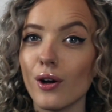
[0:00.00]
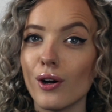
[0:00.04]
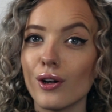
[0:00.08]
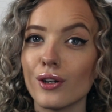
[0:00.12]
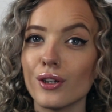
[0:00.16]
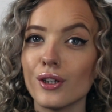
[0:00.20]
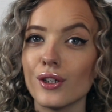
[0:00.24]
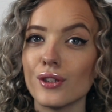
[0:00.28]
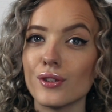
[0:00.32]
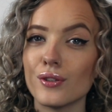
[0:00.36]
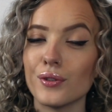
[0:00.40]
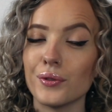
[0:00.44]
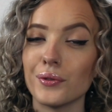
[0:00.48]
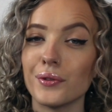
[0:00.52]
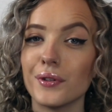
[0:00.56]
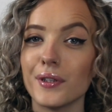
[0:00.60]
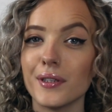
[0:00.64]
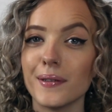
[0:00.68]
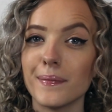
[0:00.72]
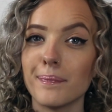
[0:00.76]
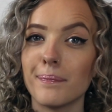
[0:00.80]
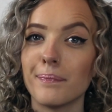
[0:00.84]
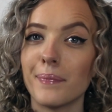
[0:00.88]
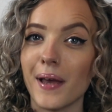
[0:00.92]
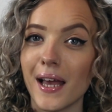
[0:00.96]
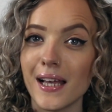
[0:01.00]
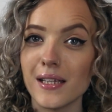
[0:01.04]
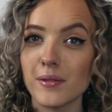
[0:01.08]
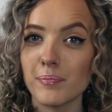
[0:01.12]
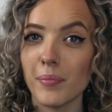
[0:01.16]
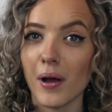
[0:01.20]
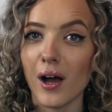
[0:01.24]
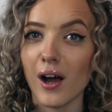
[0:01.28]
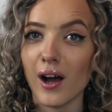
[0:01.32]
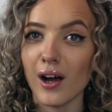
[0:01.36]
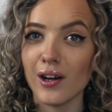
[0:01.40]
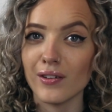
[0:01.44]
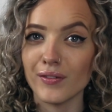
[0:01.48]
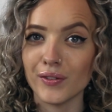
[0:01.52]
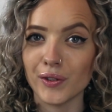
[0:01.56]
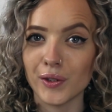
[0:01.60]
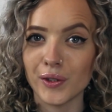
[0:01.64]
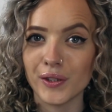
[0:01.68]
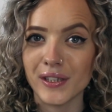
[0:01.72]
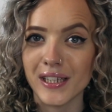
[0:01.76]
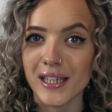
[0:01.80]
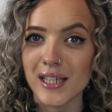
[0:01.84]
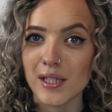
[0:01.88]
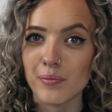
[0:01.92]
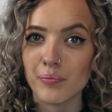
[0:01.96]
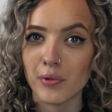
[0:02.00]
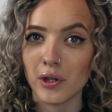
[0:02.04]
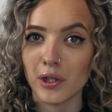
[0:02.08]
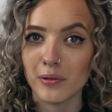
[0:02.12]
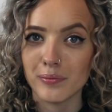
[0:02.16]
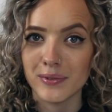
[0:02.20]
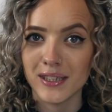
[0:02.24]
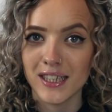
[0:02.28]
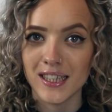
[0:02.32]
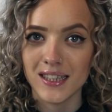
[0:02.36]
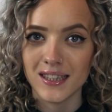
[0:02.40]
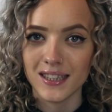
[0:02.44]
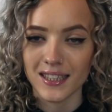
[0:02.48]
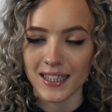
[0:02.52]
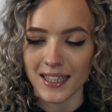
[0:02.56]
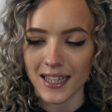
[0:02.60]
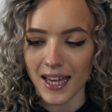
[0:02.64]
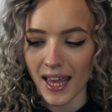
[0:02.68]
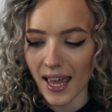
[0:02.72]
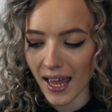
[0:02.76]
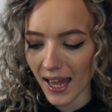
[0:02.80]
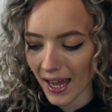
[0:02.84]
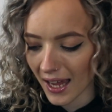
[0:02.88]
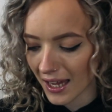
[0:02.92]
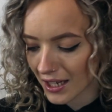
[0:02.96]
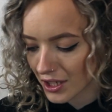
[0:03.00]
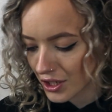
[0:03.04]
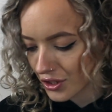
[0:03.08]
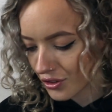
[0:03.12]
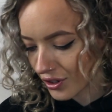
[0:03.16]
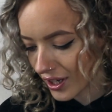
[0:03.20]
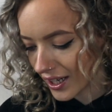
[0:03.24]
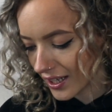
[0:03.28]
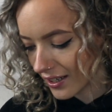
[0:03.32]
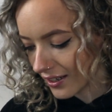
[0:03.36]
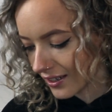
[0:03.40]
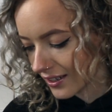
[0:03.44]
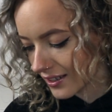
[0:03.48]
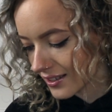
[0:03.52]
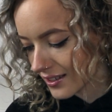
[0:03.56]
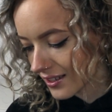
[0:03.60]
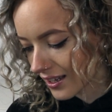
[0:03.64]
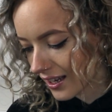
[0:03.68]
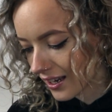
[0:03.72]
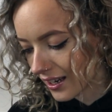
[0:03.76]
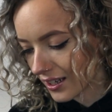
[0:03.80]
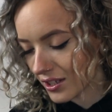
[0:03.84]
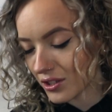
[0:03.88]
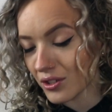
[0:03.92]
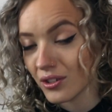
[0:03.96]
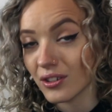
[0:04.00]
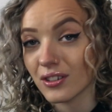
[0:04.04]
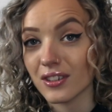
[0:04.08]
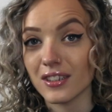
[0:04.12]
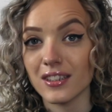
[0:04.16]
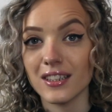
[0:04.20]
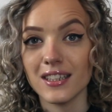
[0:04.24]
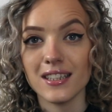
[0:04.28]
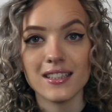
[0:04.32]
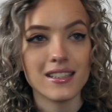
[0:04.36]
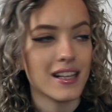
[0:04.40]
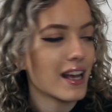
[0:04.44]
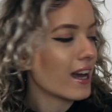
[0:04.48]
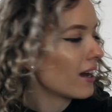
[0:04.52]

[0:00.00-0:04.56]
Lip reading: on to the best part of all is probably the hair straighteners. And I took these